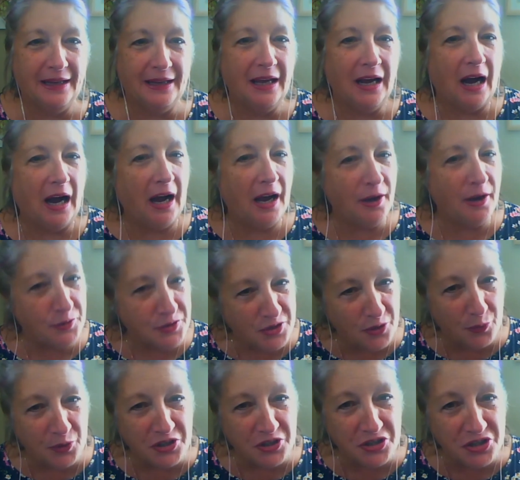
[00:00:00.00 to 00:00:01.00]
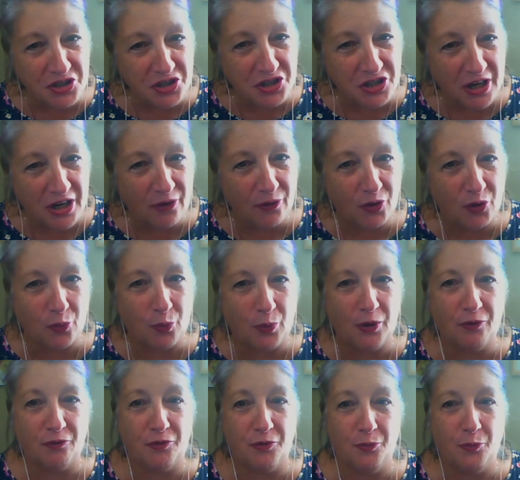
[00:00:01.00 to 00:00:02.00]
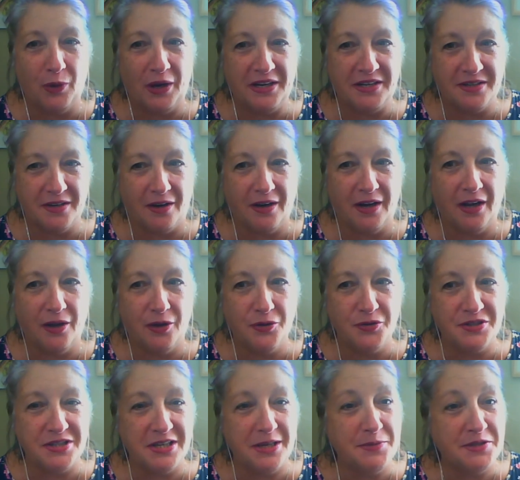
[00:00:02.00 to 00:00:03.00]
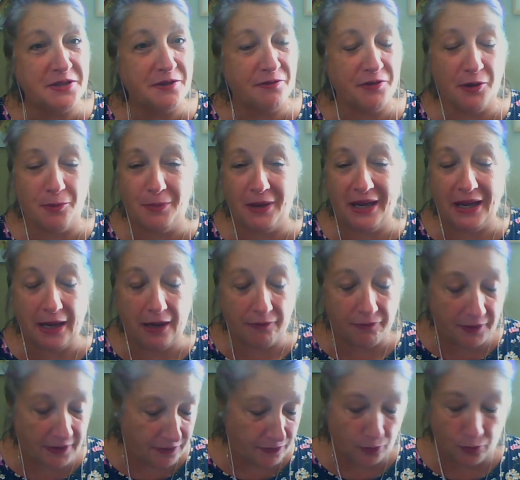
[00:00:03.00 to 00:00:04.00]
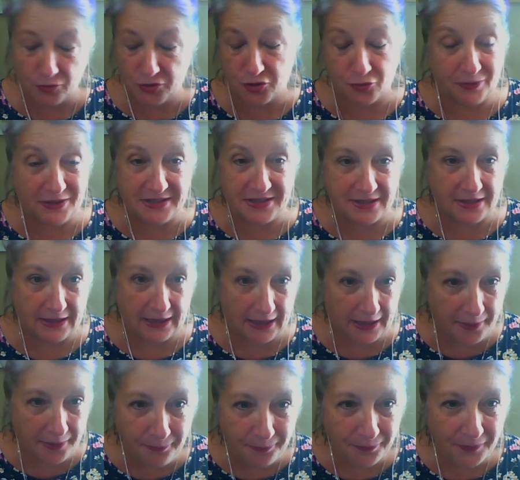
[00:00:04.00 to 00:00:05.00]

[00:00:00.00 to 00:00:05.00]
I also wanted to share a quote from Wayne Dyer, who seems to fill my every thoughts recently.